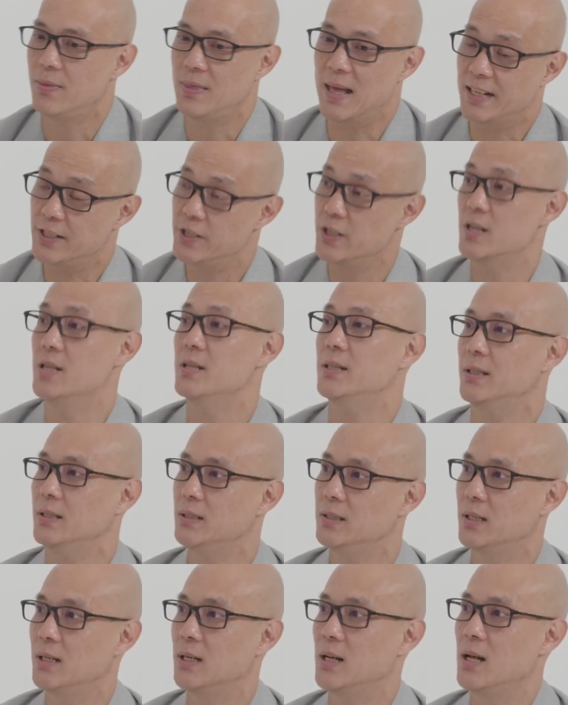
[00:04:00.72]
that journey.
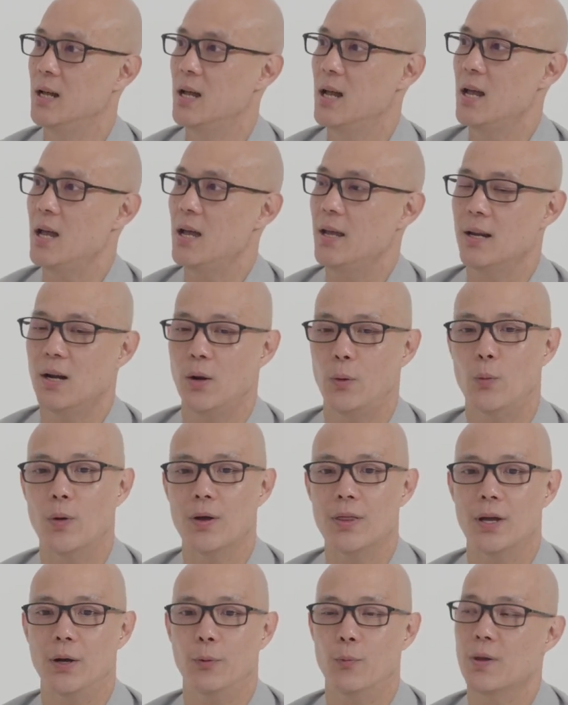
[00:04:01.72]

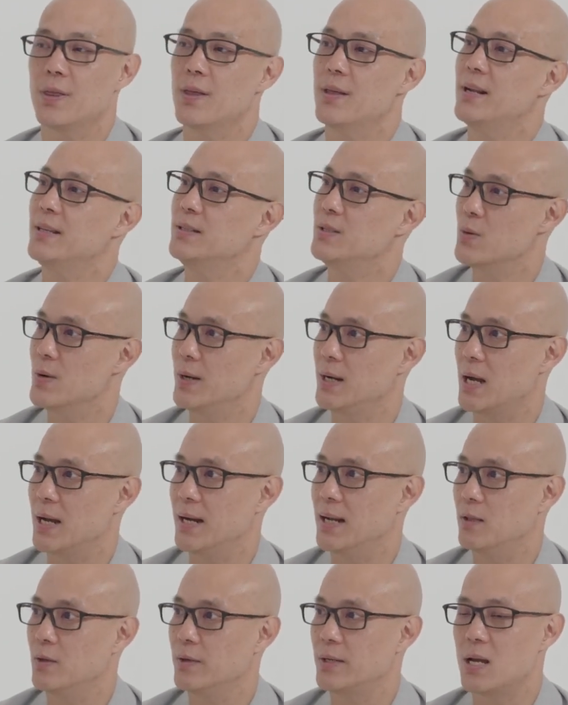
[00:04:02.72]
What are they doing? Are
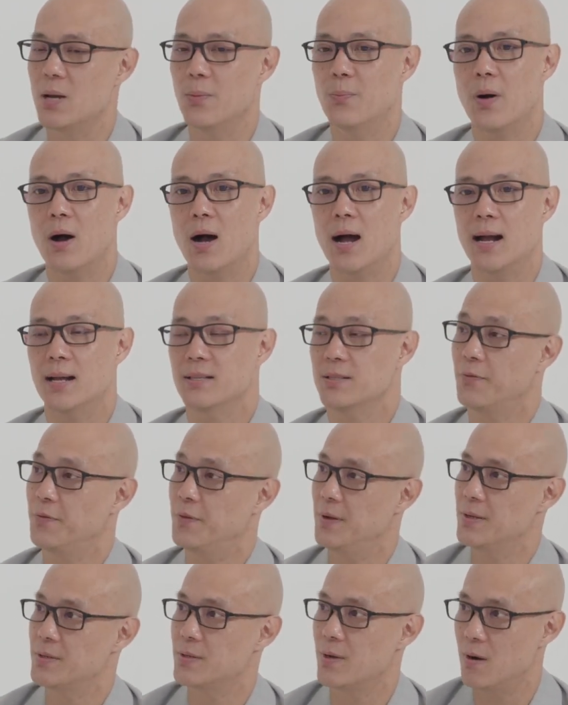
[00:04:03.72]
they looking at buying as a
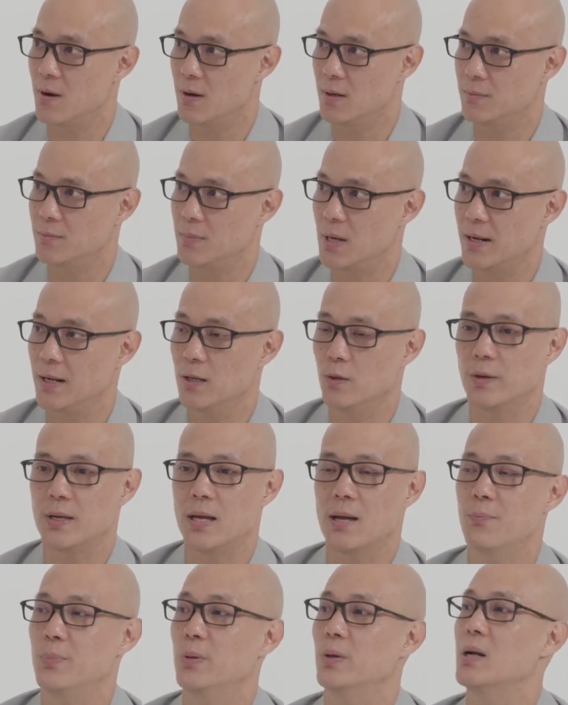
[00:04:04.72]
first home? Are they
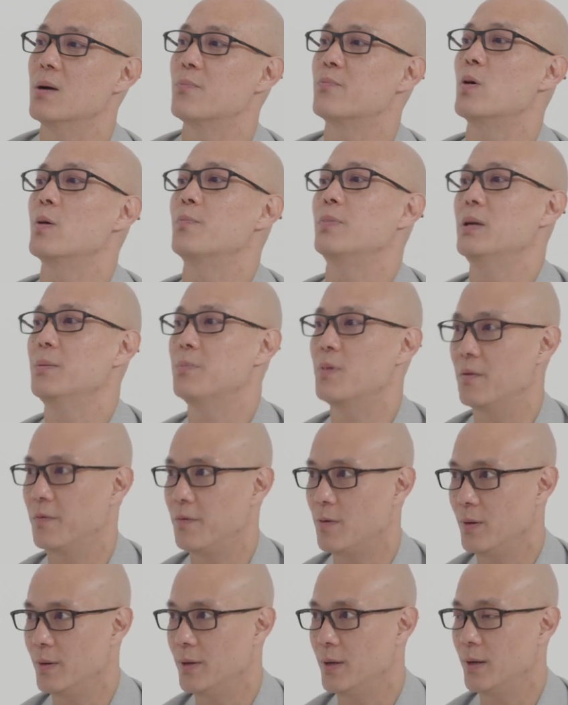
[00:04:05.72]
looking at building a property
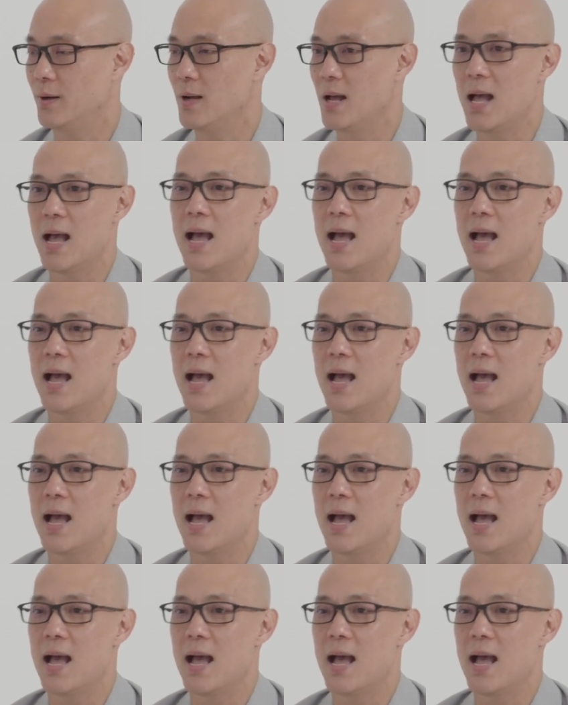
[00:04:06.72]
portfolio?